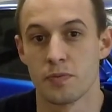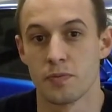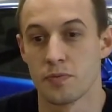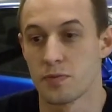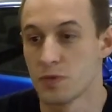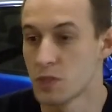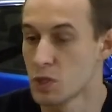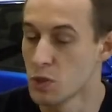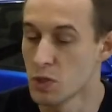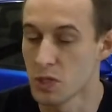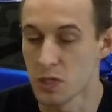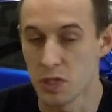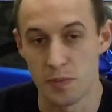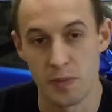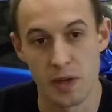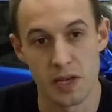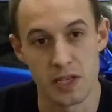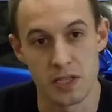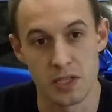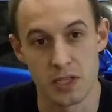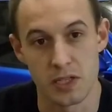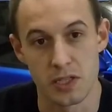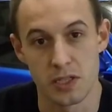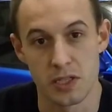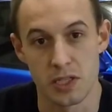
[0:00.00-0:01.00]
Shoot us a
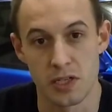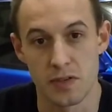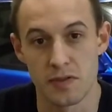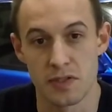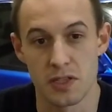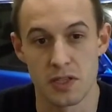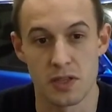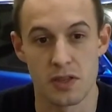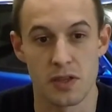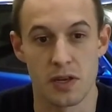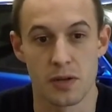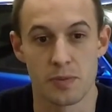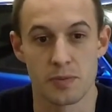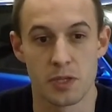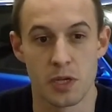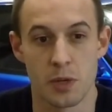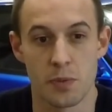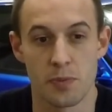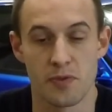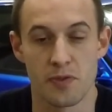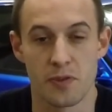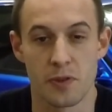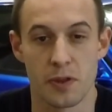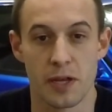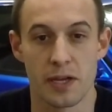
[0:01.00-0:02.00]
message, give us a thumbs up
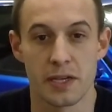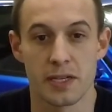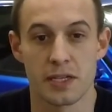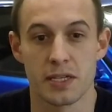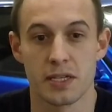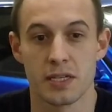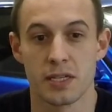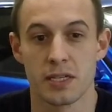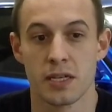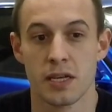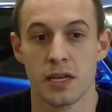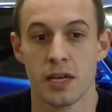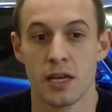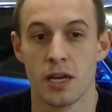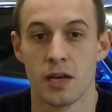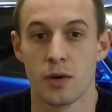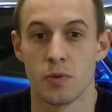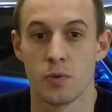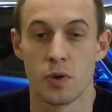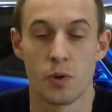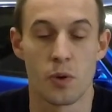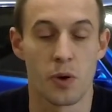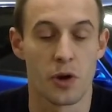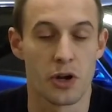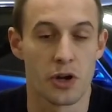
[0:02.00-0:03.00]
if you like it.
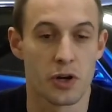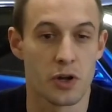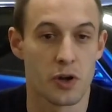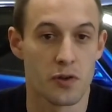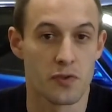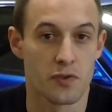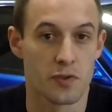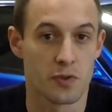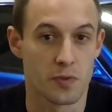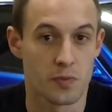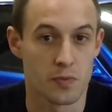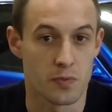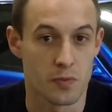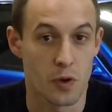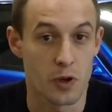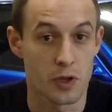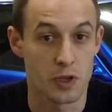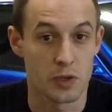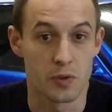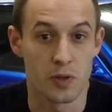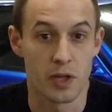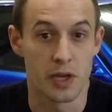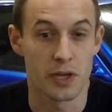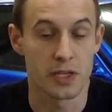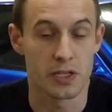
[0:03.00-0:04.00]
We want to know what
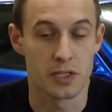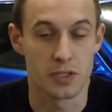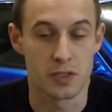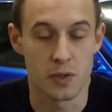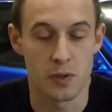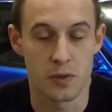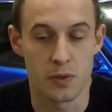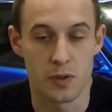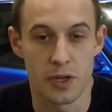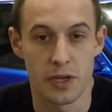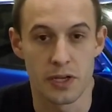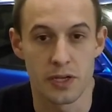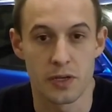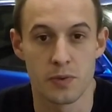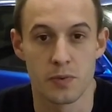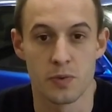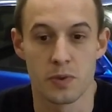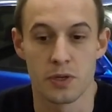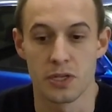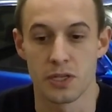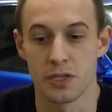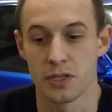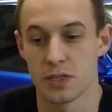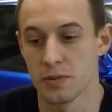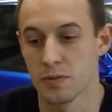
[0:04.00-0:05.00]
you like and don't like.
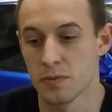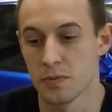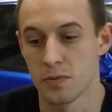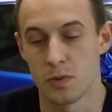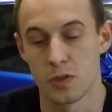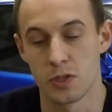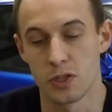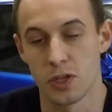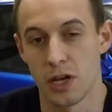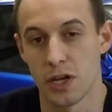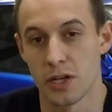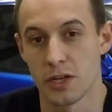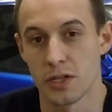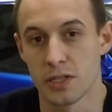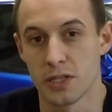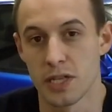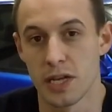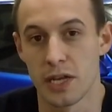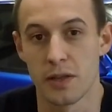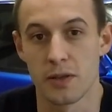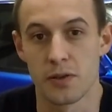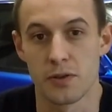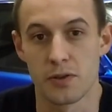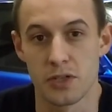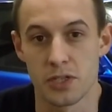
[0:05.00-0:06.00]
We're trying to
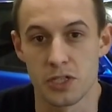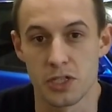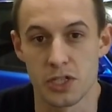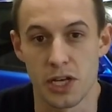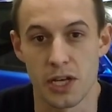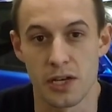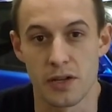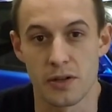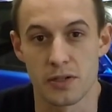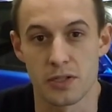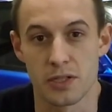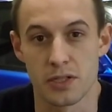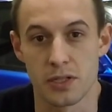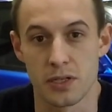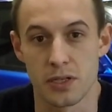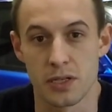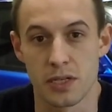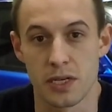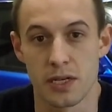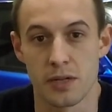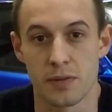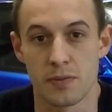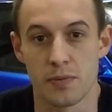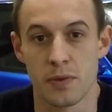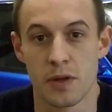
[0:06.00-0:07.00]
tailor this channel to
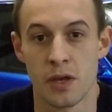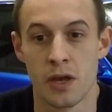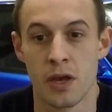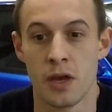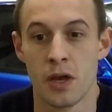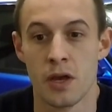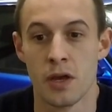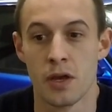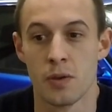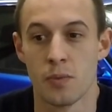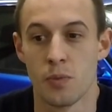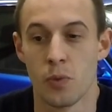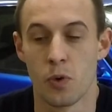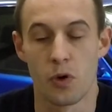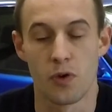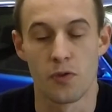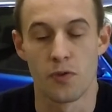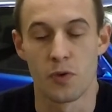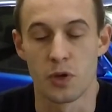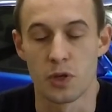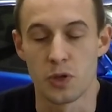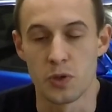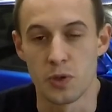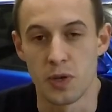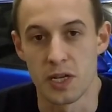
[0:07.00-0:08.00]
get more of
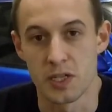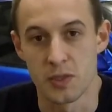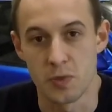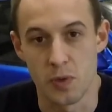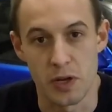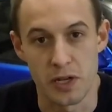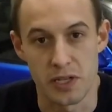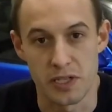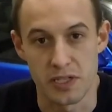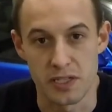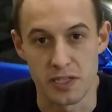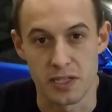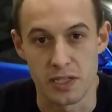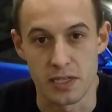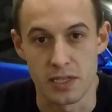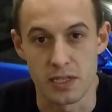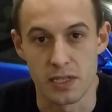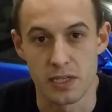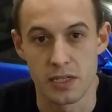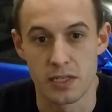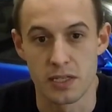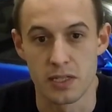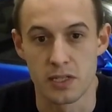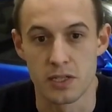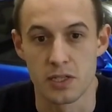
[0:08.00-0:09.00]
what you guys want to see.
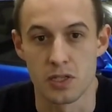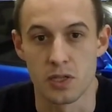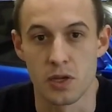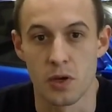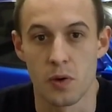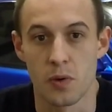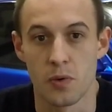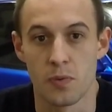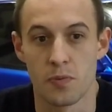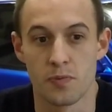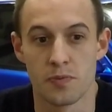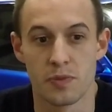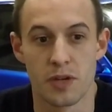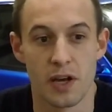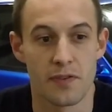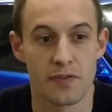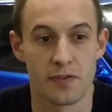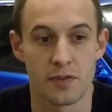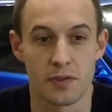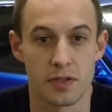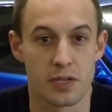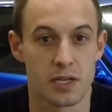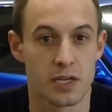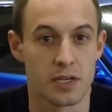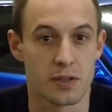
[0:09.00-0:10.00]
So
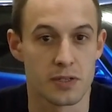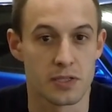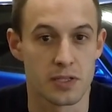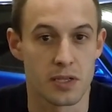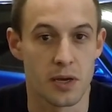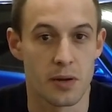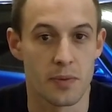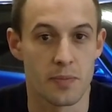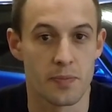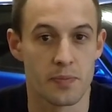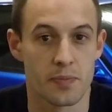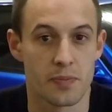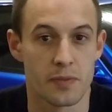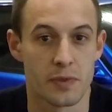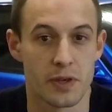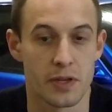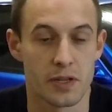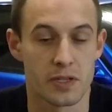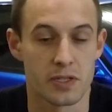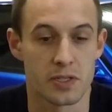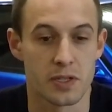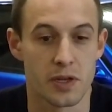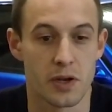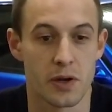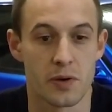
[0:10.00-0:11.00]
definitely hit us up, let
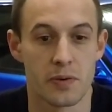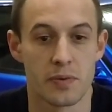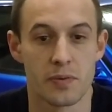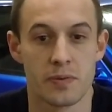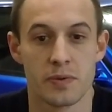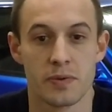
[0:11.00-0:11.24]
us know.